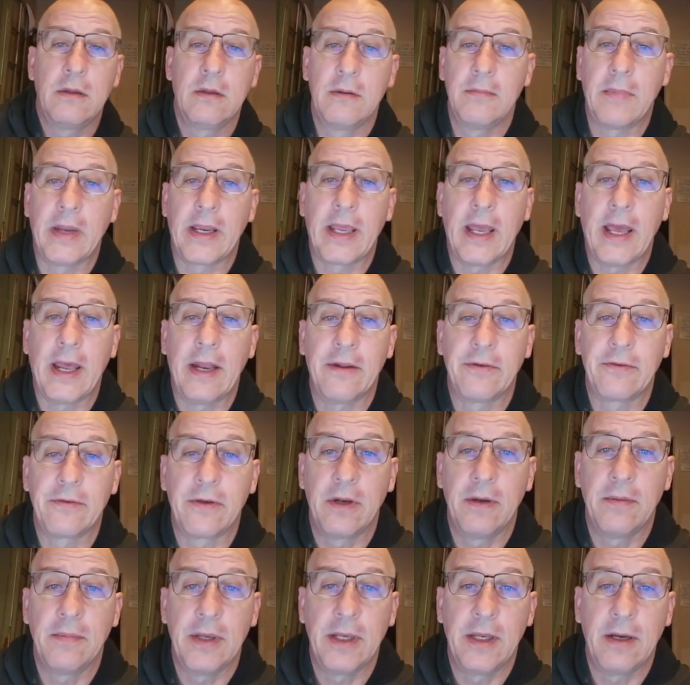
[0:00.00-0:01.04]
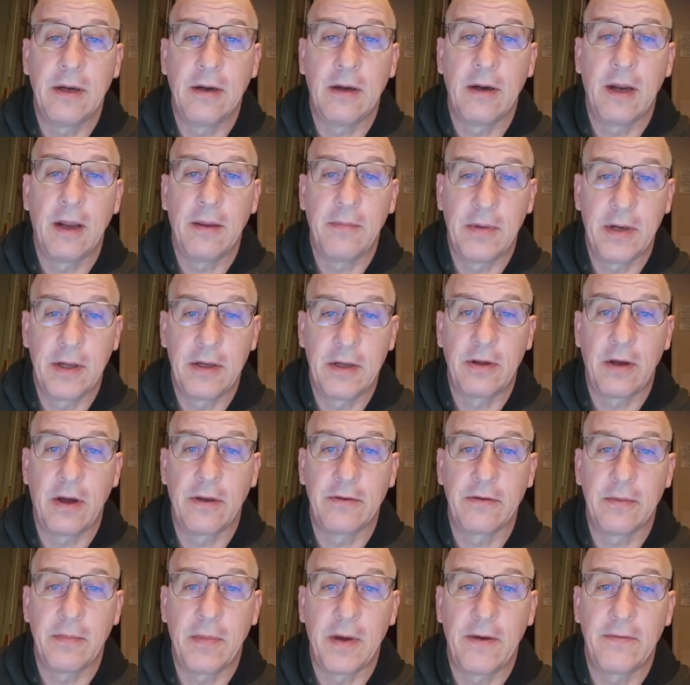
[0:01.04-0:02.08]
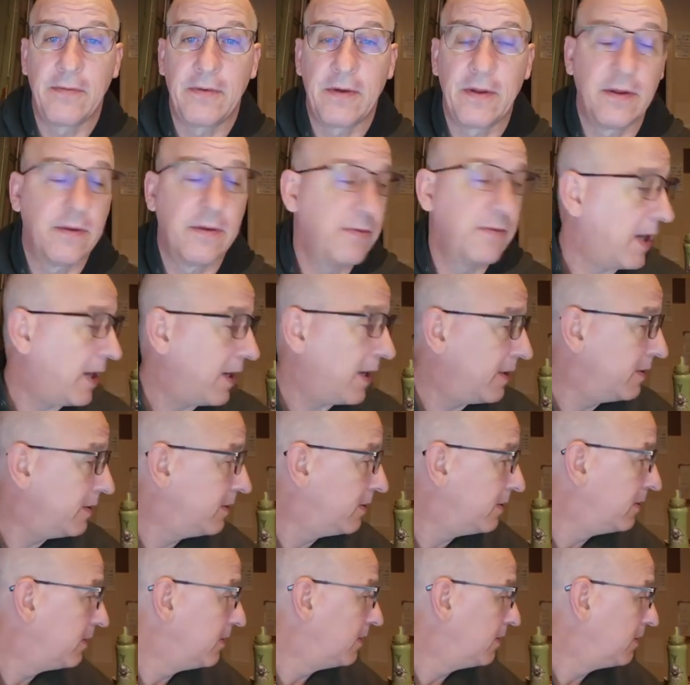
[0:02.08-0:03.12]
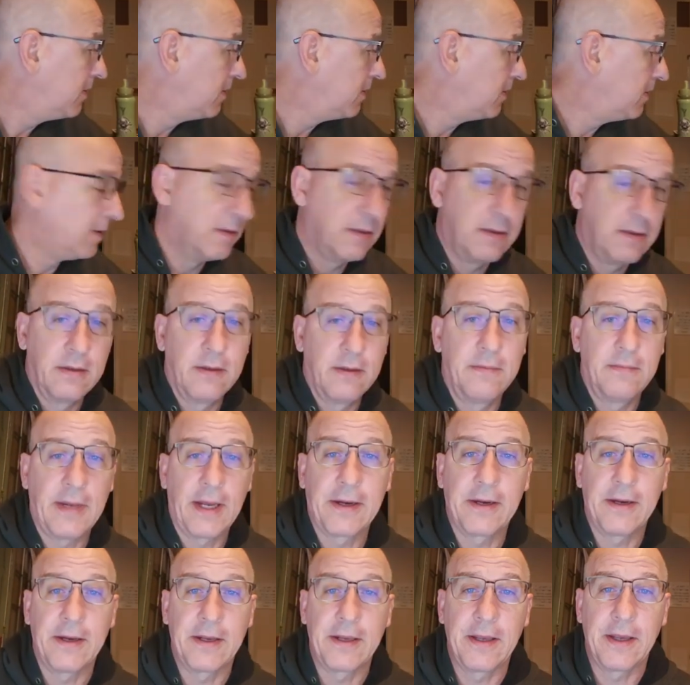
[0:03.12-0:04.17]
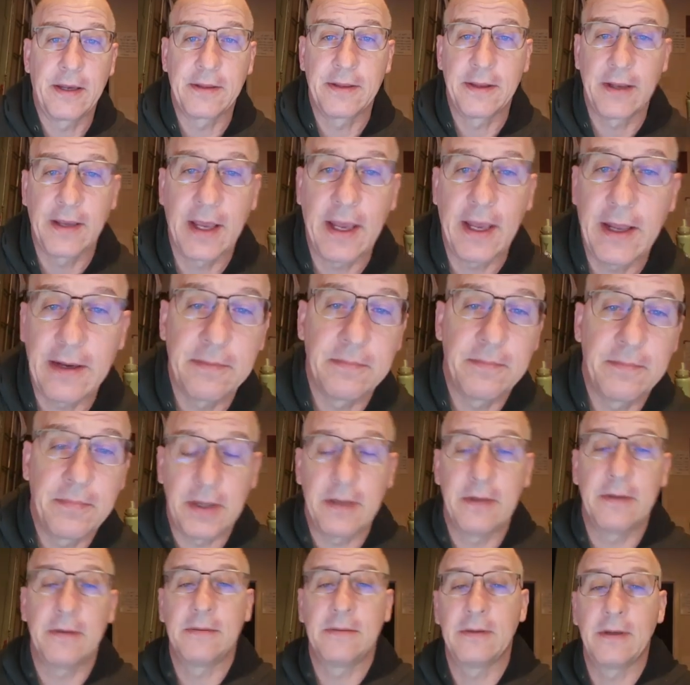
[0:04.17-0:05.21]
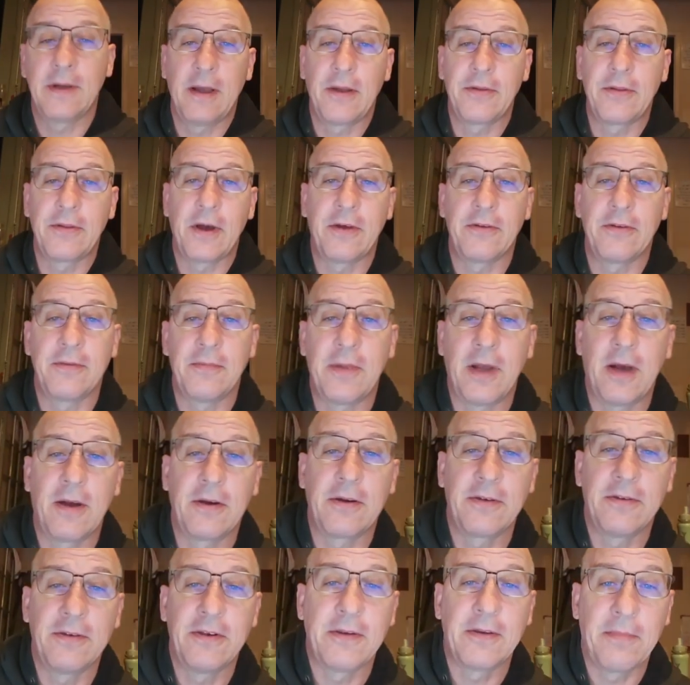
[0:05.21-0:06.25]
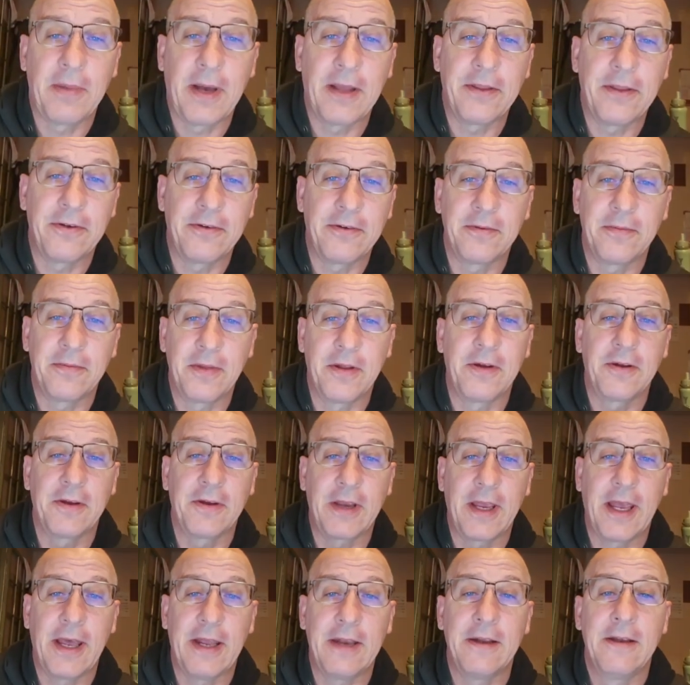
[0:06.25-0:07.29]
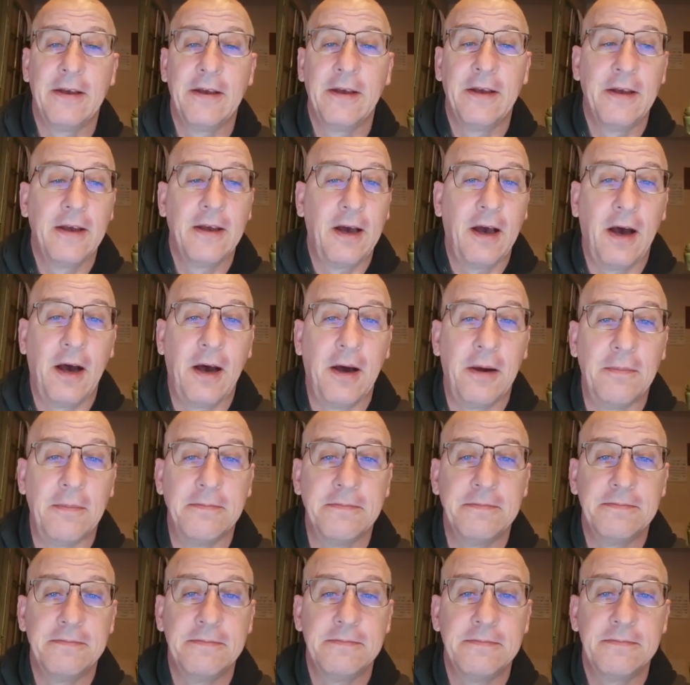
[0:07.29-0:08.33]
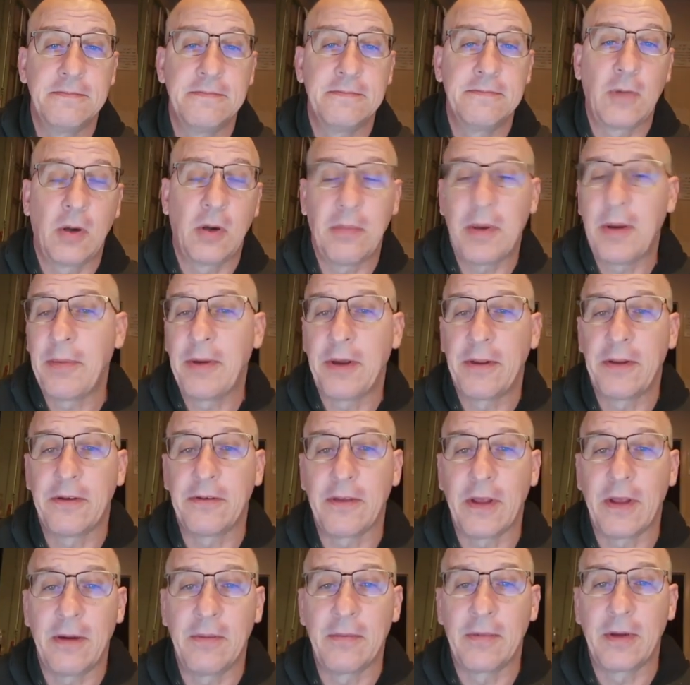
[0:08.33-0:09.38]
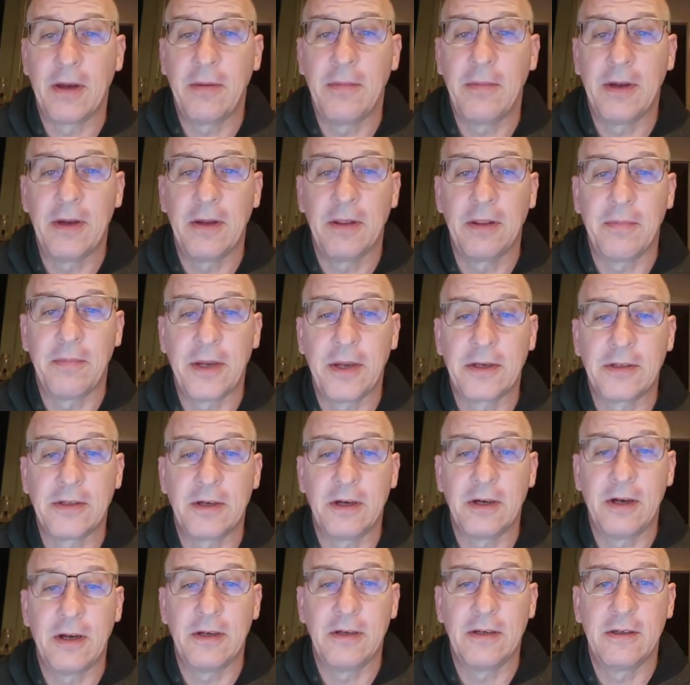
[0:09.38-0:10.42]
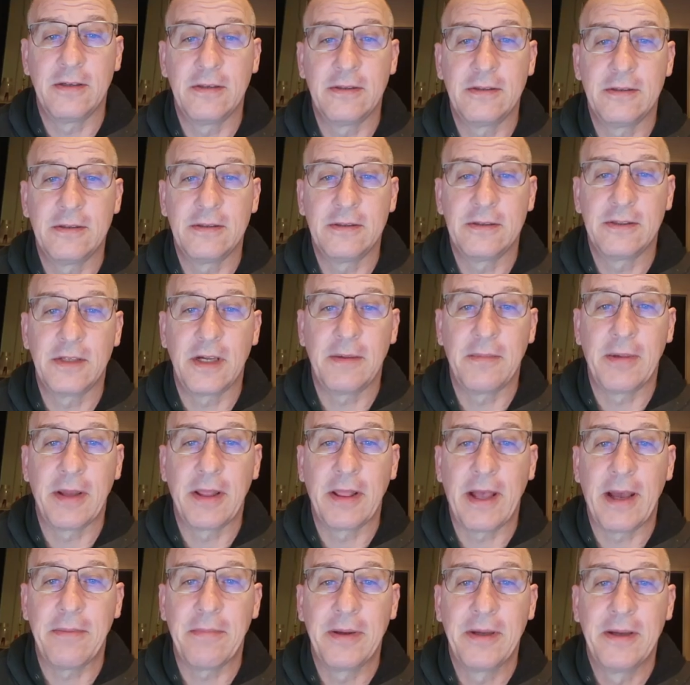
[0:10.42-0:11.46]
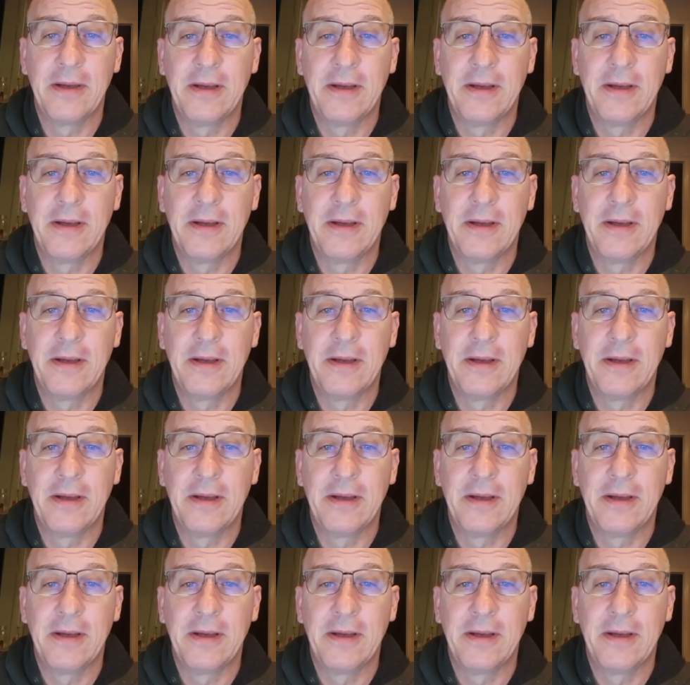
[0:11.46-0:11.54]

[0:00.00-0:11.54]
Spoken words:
My cat is going to be here. I'm going to toss him off to the side. I'm not going to kick the cat, but I'll toss him down because he's a bothersome little cat. Or maybe I'll just let him come into the picture and sit on my lap.